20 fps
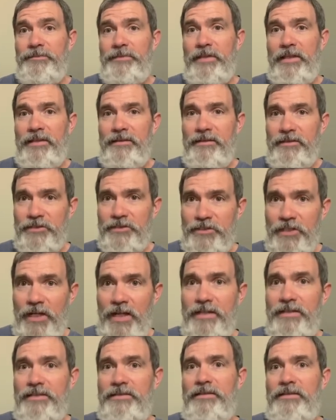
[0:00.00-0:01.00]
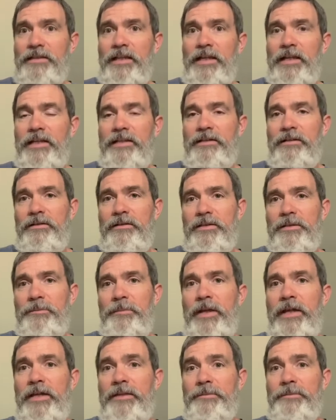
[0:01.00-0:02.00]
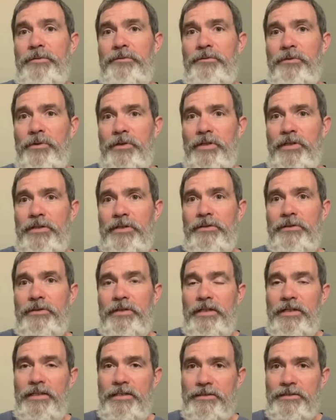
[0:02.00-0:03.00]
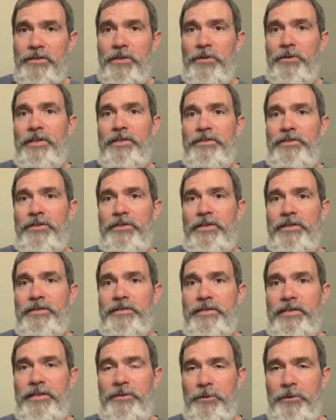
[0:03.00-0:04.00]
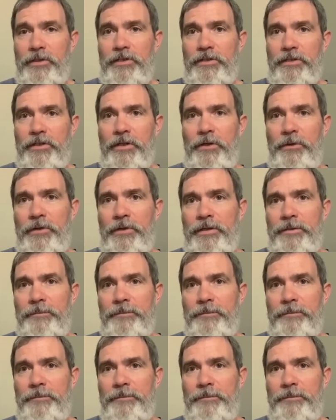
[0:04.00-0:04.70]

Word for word: and they're shining the light on the path before you so that you can see where you're going.